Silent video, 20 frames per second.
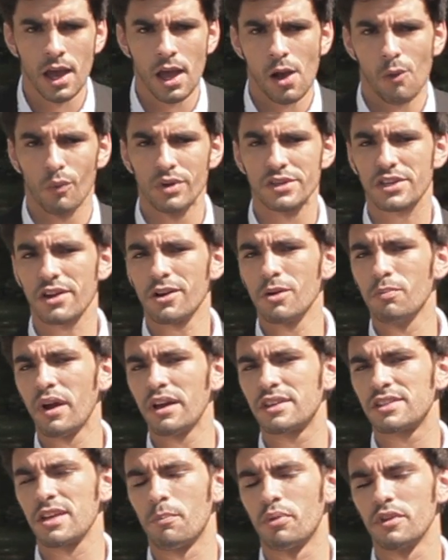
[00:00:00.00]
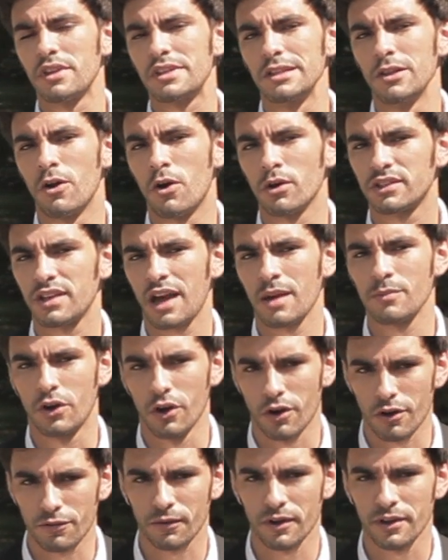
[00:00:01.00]
When Sutter breaks up with his longtime
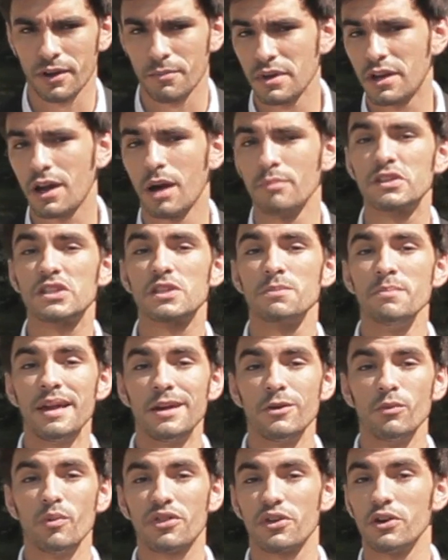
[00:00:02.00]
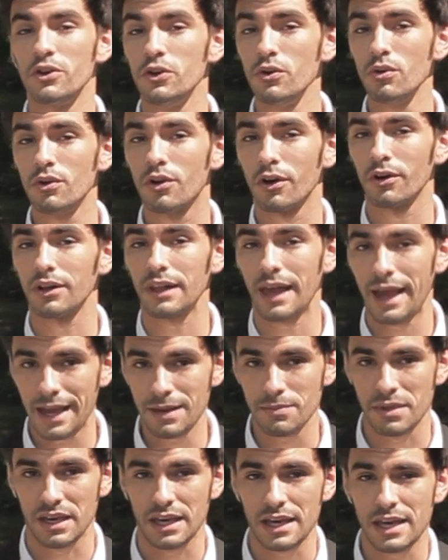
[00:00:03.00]
girlfriend and becomes smitten with a new girl,
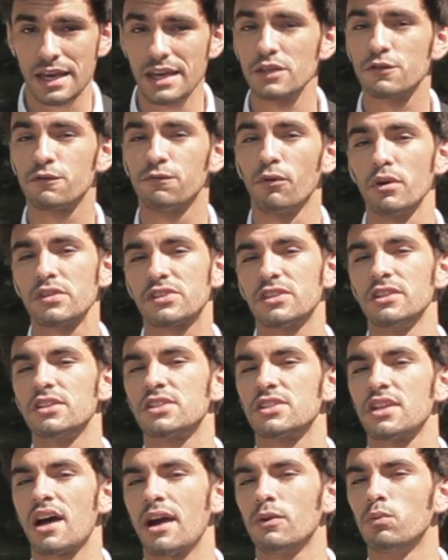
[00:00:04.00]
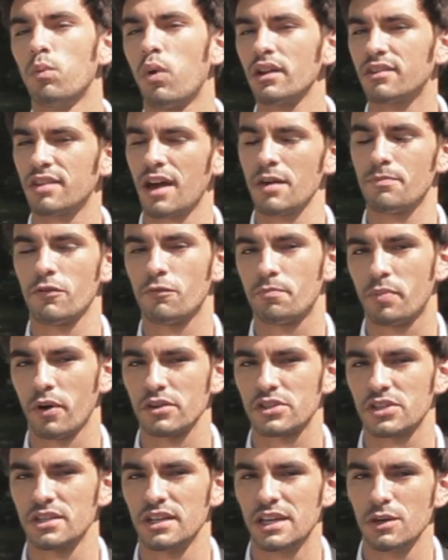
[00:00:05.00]
Amy, he is forced to decide what type of
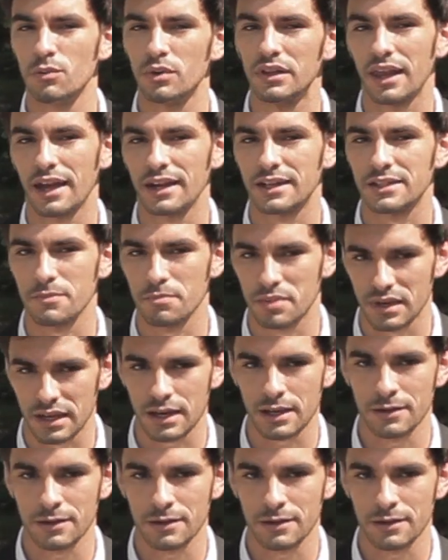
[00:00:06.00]
person he would like to be.